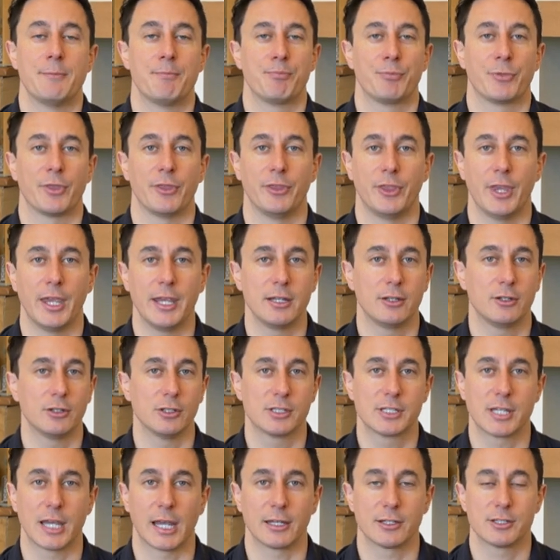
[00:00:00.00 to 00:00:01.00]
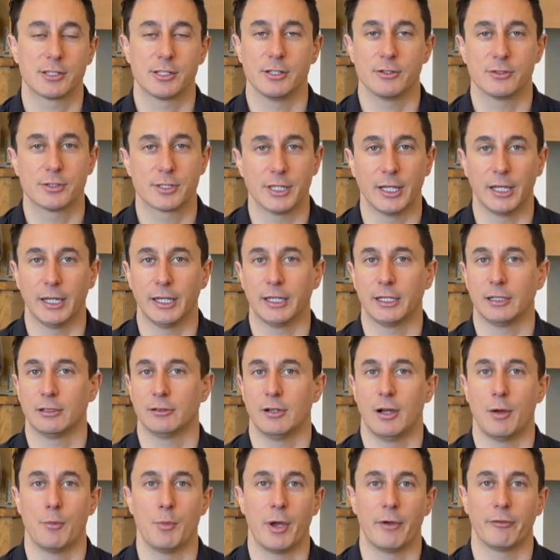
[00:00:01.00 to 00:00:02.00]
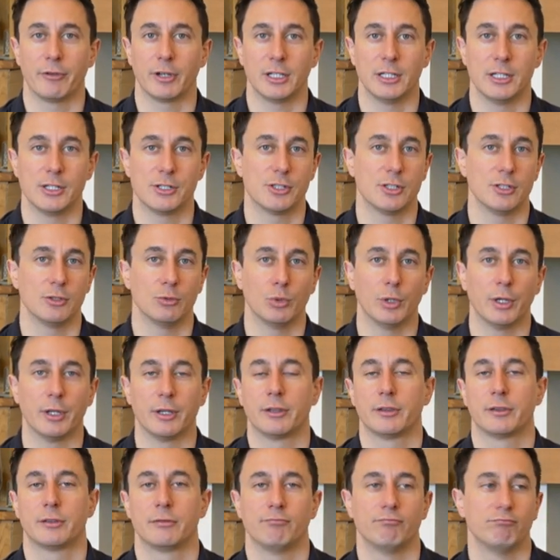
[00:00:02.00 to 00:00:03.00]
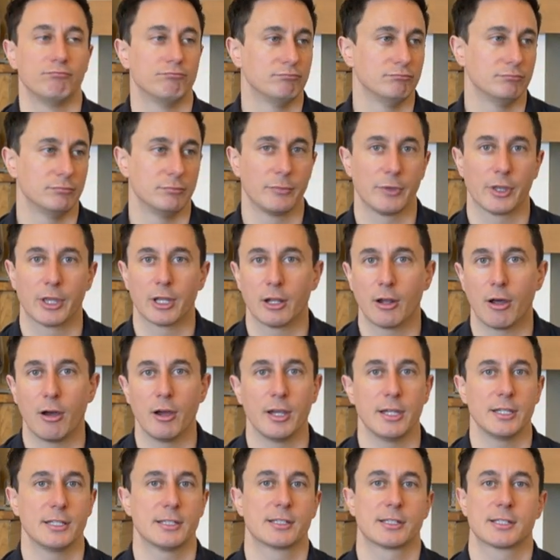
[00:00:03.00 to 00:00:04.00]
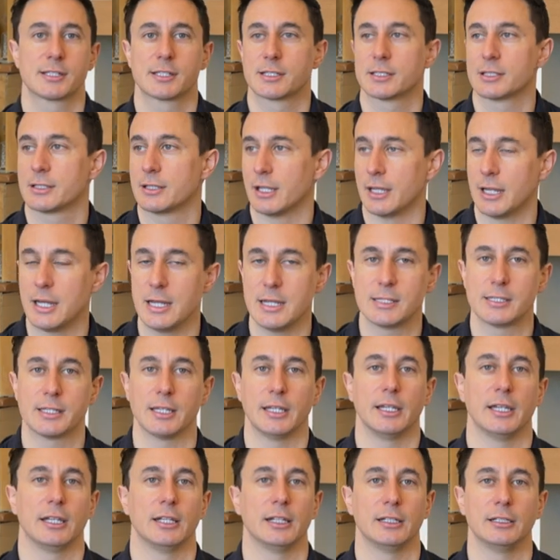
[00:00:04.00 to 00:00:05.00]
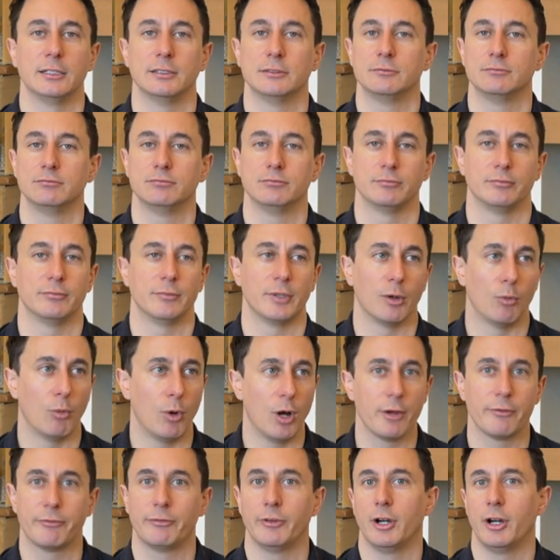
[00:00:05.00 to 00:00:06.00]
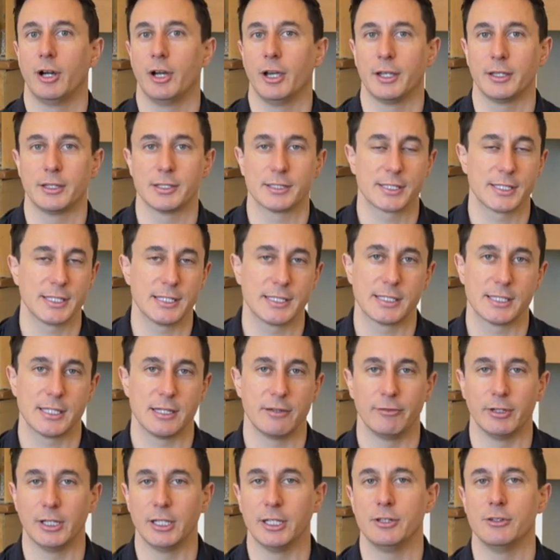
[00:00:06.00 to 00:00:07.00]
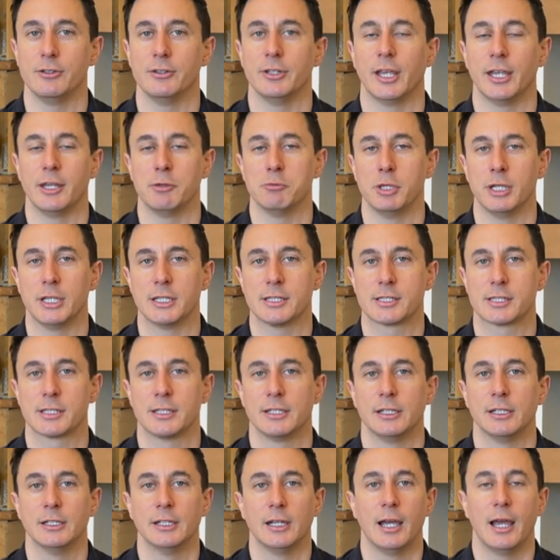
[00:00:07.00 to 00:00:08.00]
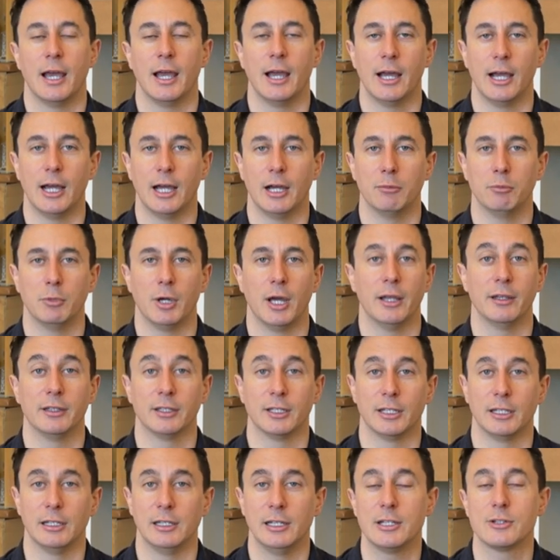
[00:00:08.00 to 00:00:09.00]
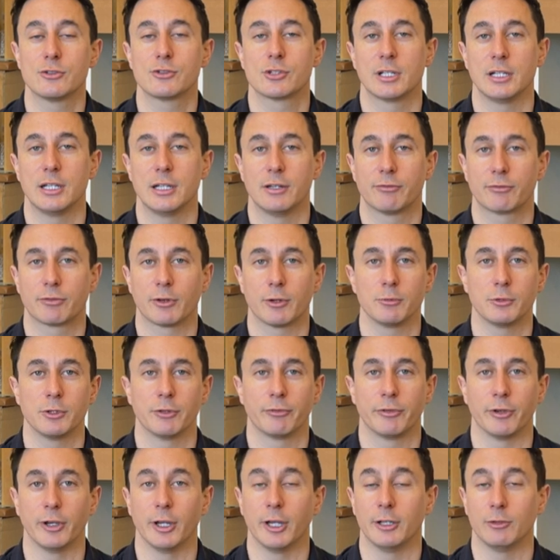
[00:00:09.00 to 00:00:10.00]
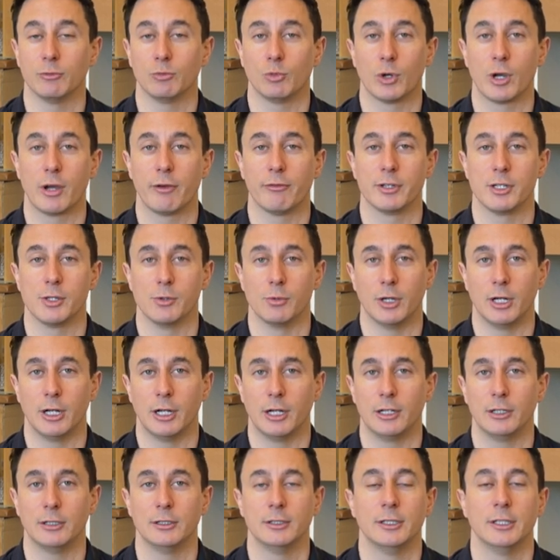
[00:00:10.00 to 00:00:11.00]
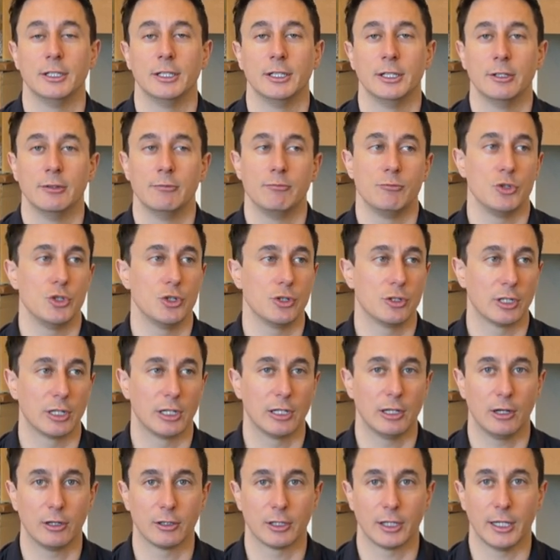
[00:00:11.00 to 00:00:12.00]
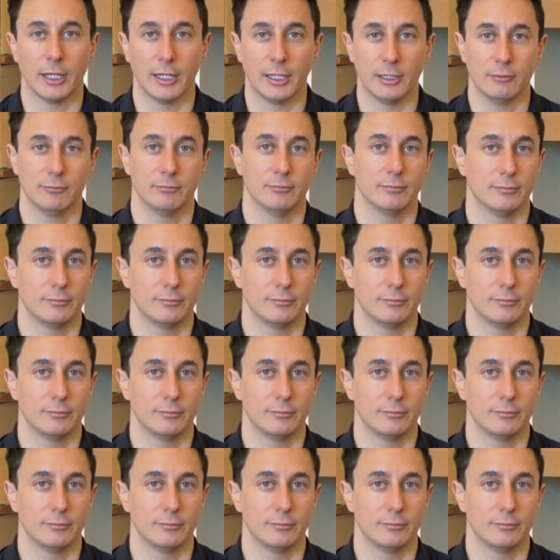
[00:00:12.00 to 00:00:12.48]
they could text you saying, I'm having an issue with the lights, the heating, the Wi-Fi, the CCTV, you name it. And then literally from your phone, wherever you are, you could log in,